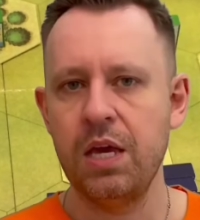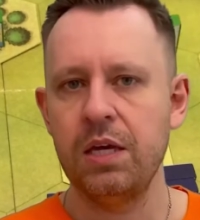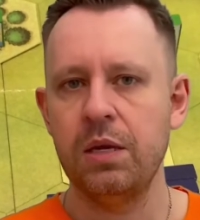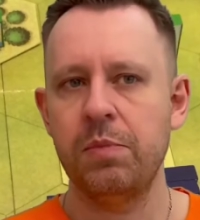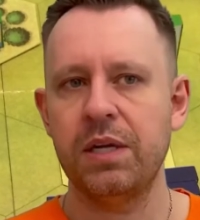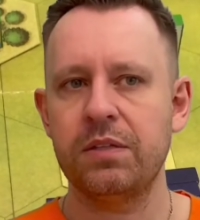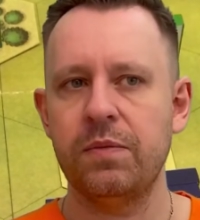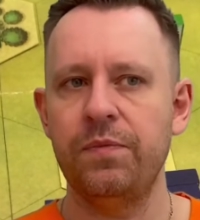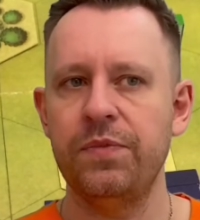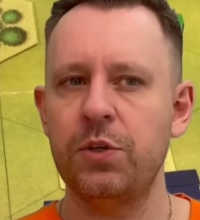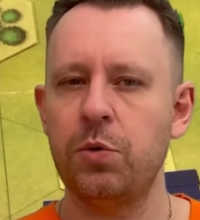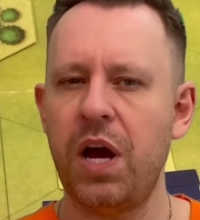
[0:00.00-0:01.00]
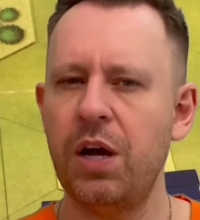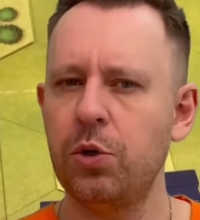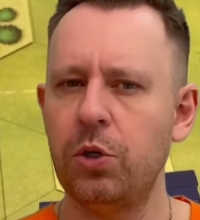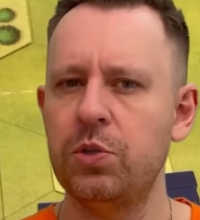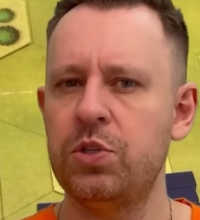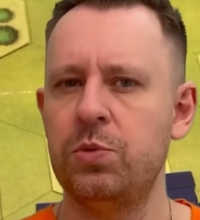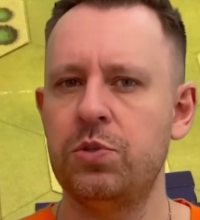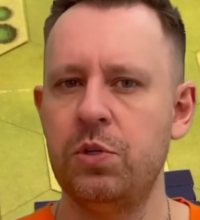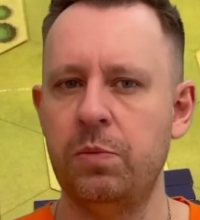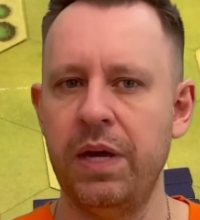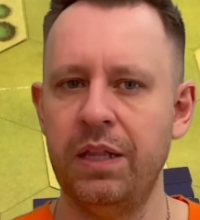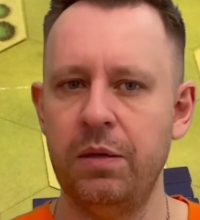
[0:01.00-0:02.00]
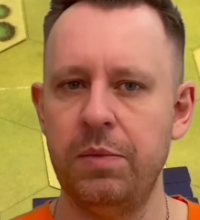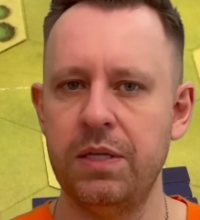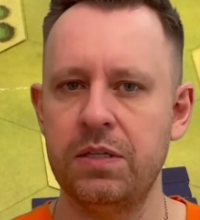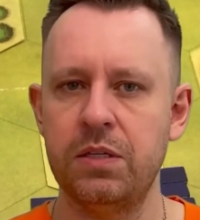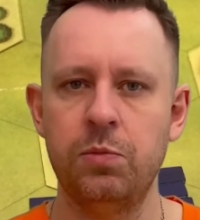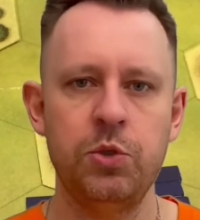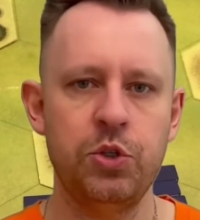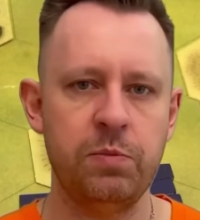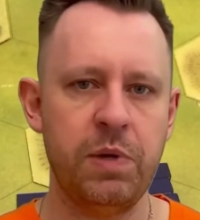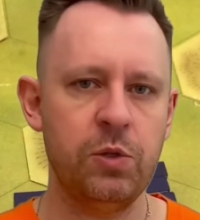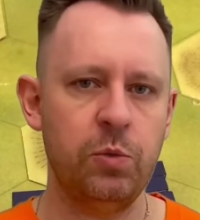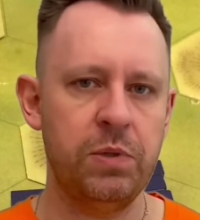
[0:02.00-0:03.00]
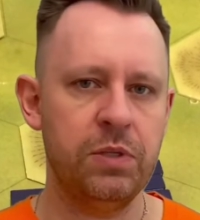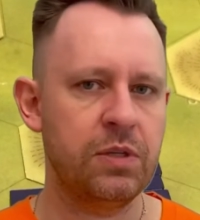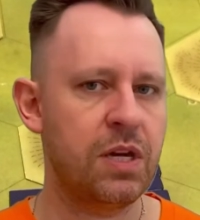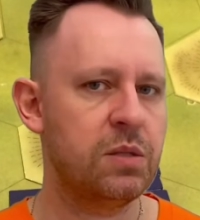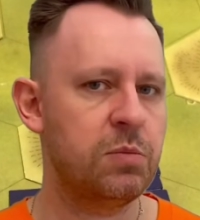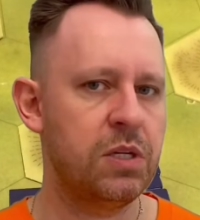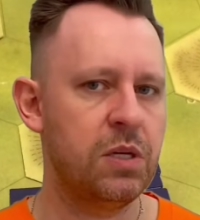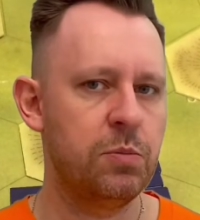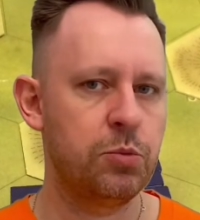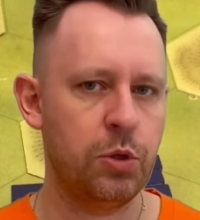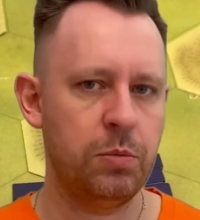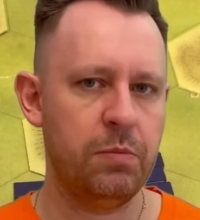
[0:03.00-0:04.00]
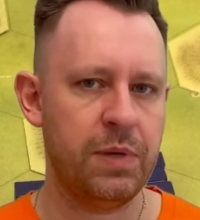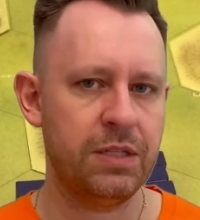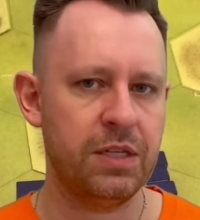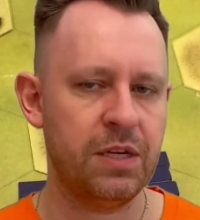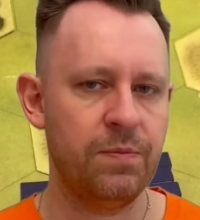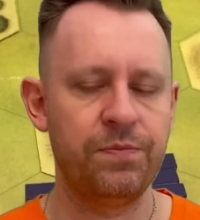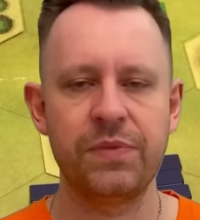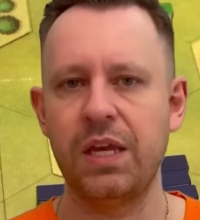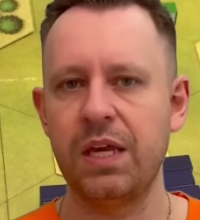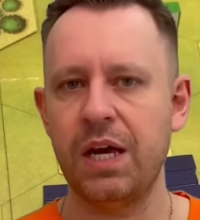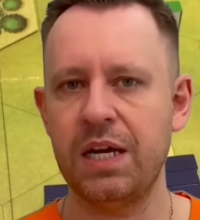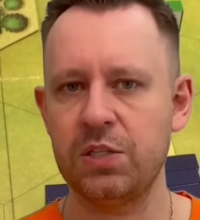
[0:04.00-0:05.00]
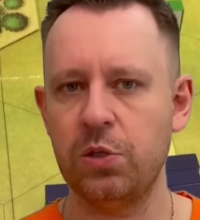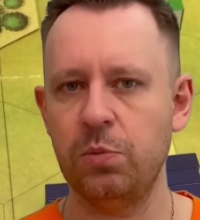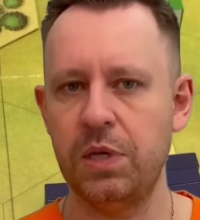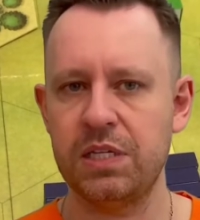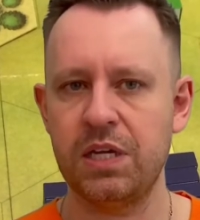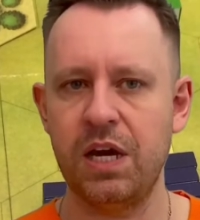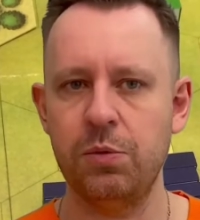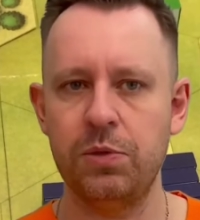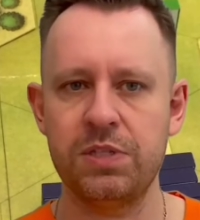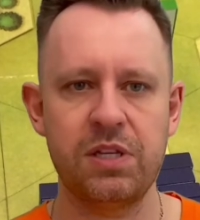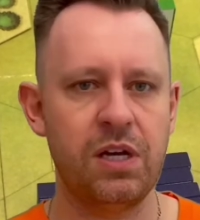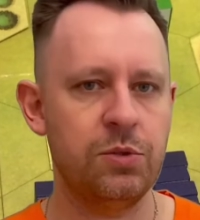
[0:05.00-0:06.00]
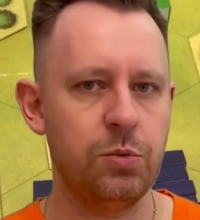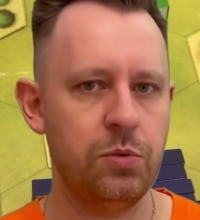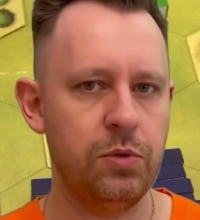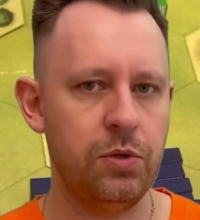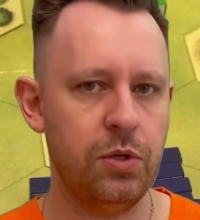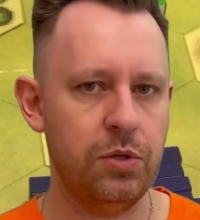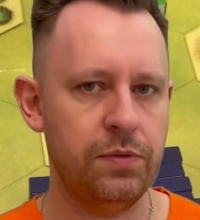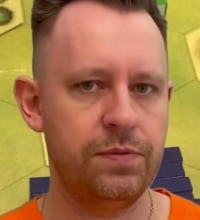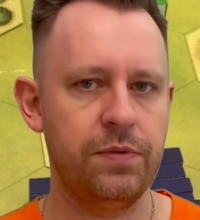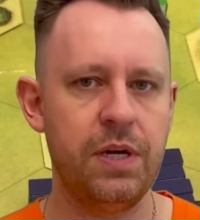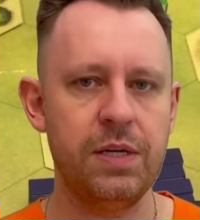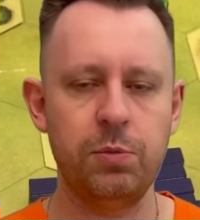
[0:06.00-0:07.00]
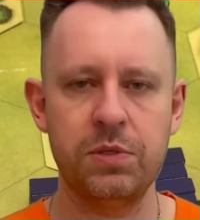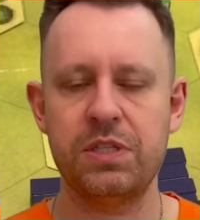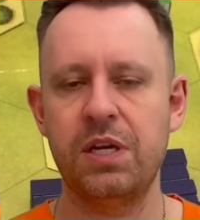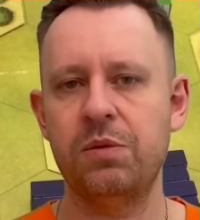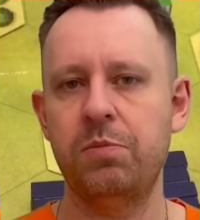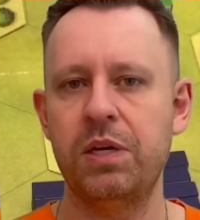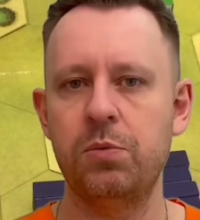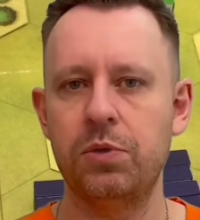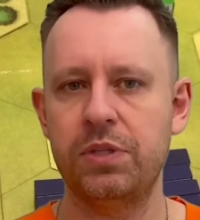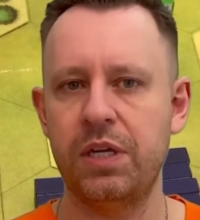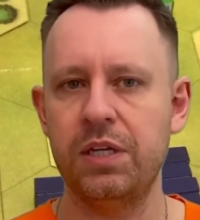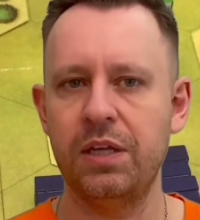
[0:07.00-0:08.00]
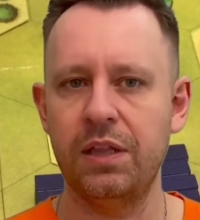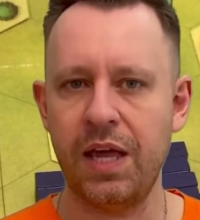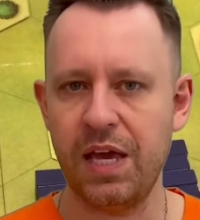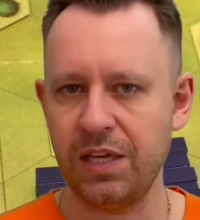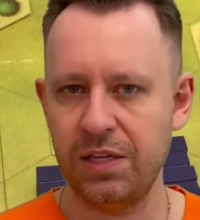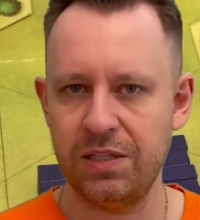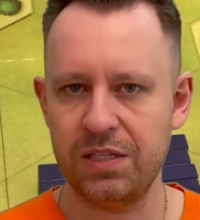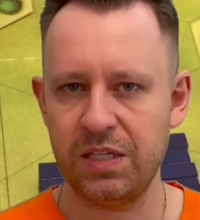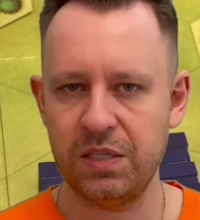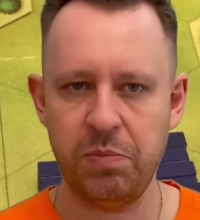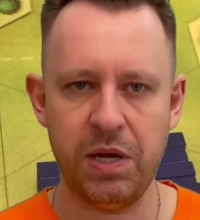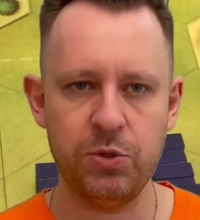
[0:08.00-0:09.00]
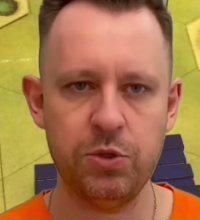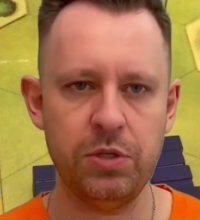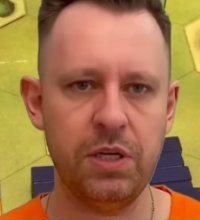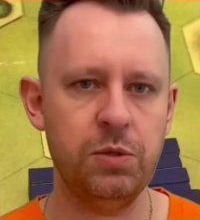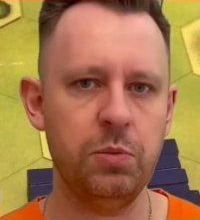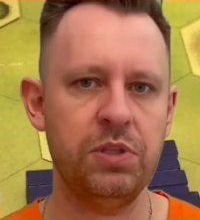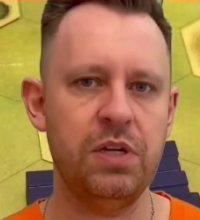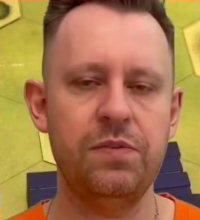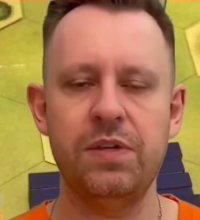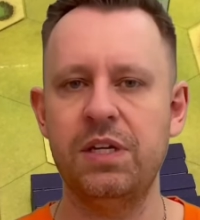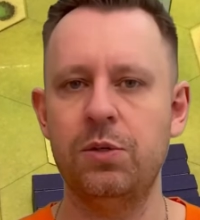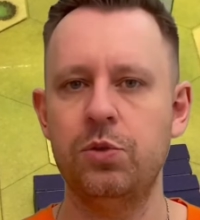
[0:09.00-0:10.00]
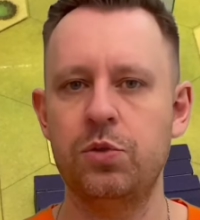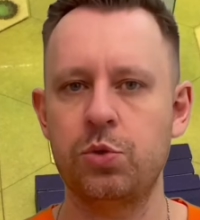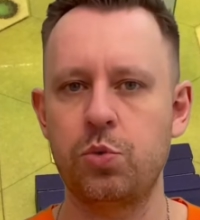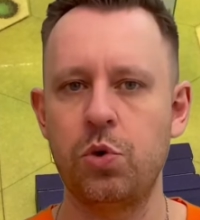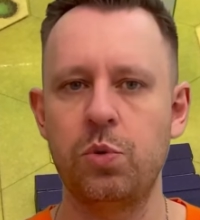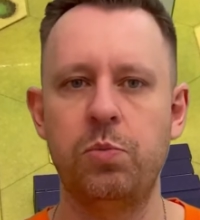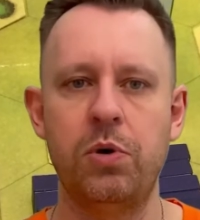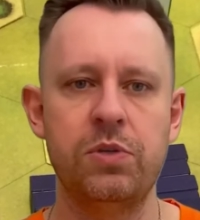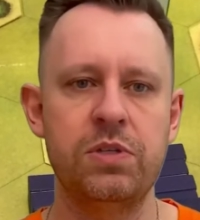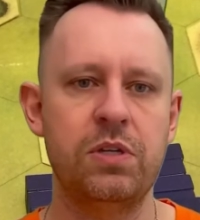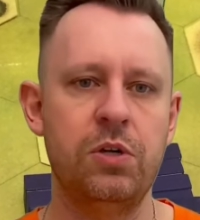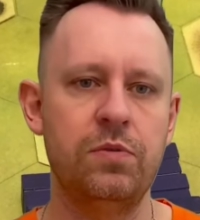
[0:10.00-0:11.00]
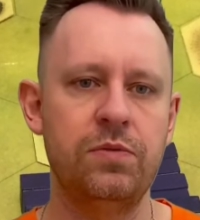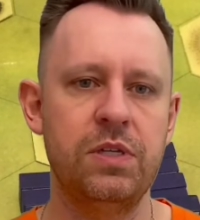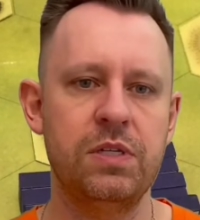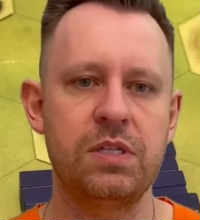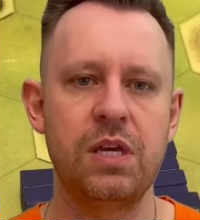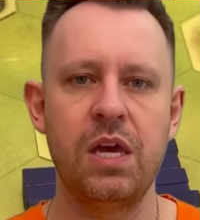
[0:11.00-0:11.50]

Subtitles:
but there are also some elements which in my opinion can be problematic. As always, I will start by what I like in this expansion and what I think are the strong points of this